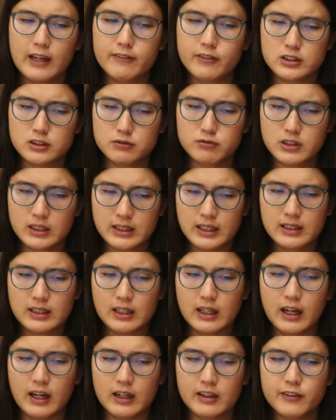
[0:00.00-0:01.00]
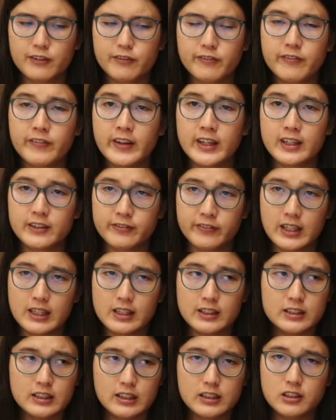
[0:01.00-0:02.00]
I was working on fake,
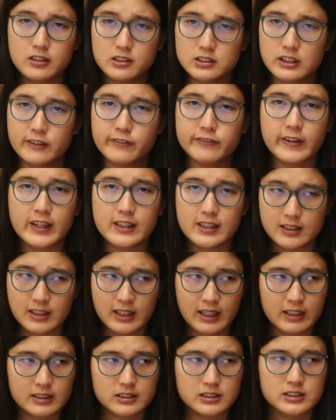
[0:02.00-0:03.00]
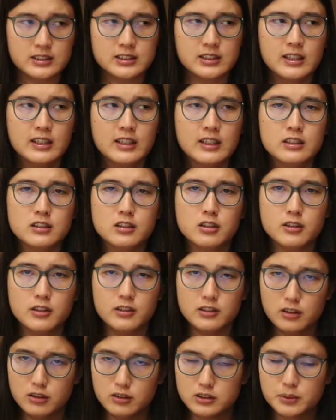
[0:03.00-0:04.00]
fake, the use of fake accounts
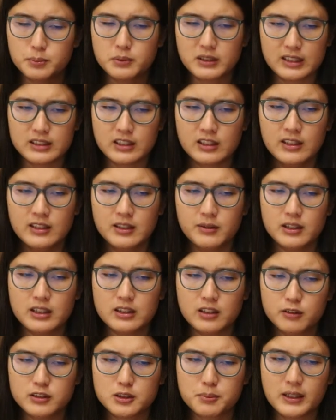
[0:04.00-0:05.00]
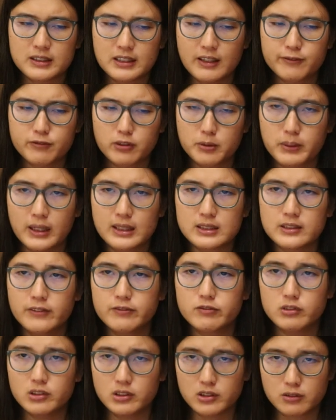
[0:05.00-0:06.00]
to, to, spread, to spread
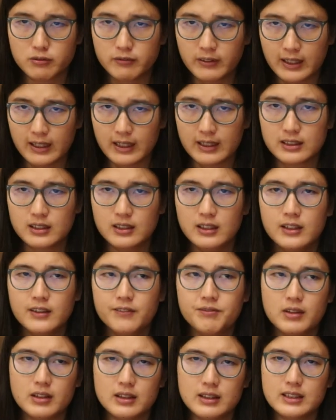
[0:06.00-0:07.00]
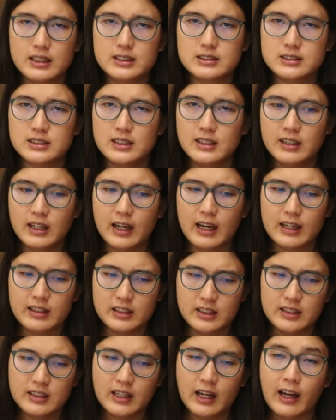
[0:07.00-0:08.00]
information worldwide. This, I,
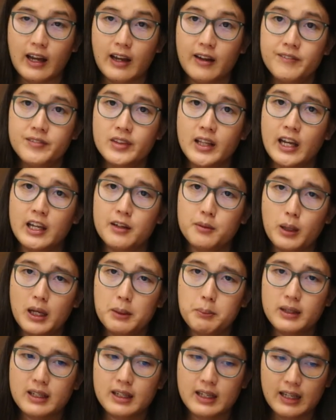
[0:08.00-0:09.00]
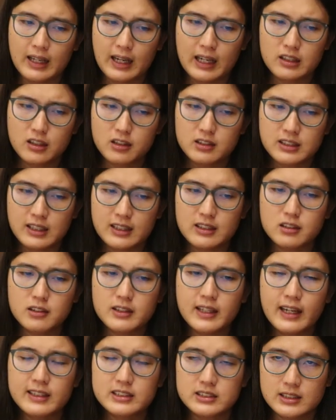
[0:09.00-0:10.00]
I, I, began, I looked into
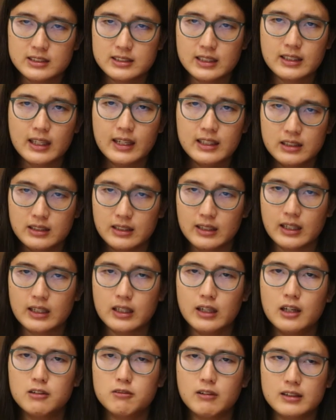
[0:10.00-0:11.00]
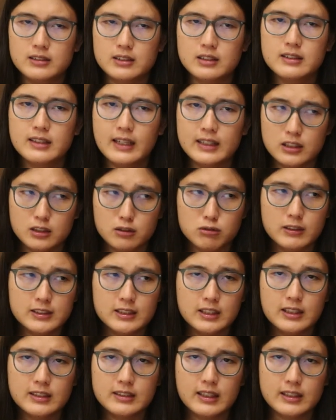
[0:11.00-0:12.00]
cases in India around late
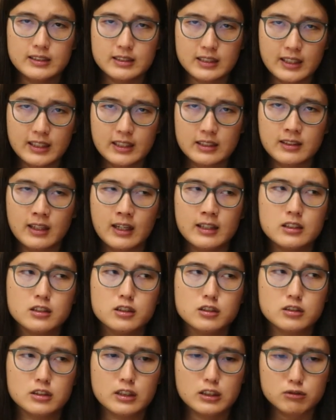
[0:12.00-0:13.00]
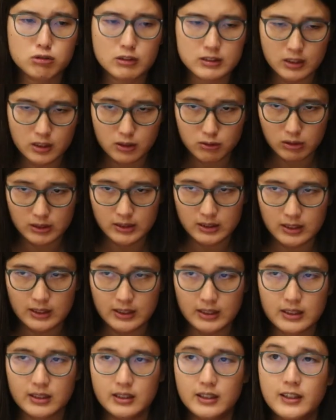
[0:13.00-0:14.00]
2019 and early
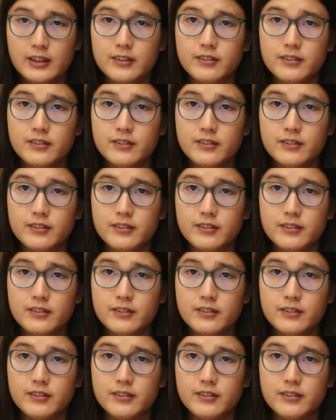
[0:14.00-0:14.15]
2020.